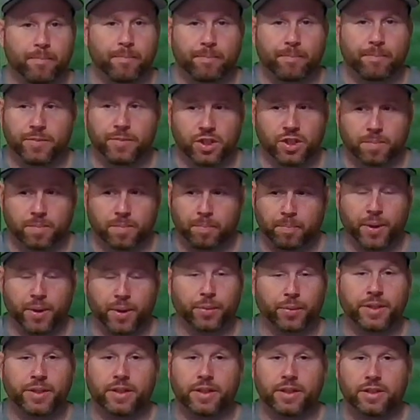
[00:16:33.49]
just
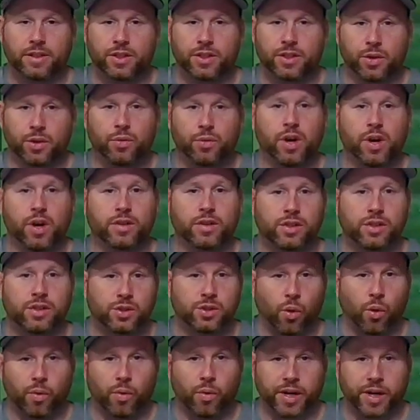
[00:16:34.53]
build it to a
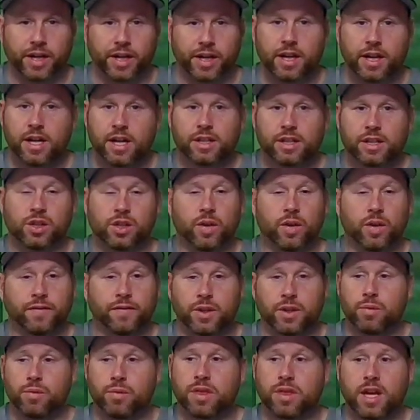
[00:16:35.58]
story. So if
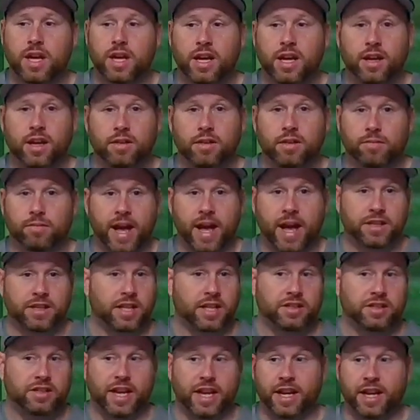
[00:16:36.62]
you think, as I
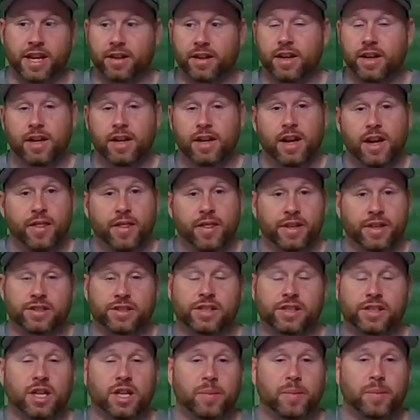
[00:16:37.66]
said, this
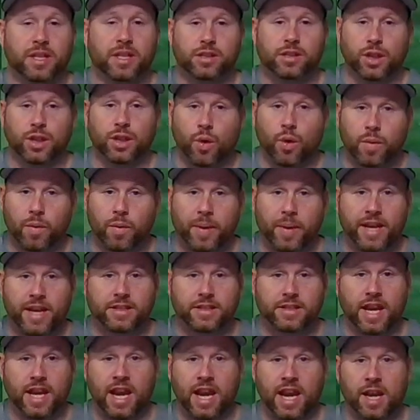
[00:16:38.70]
is going to be a slower
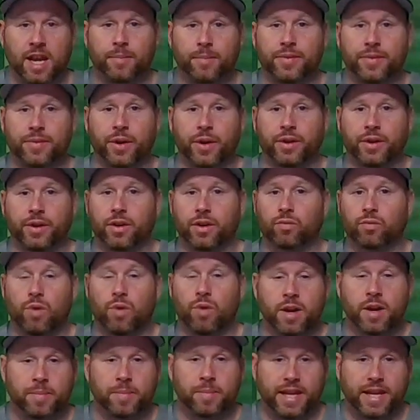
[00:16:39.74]
pace game, they're going to
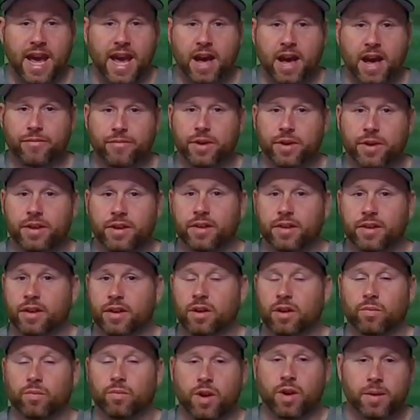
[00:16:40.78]
run McCaffrey, they're going
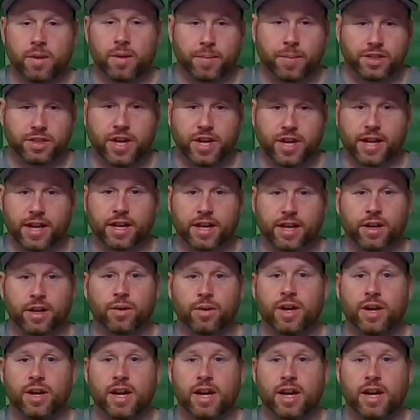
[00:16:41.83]
to run Pacheco,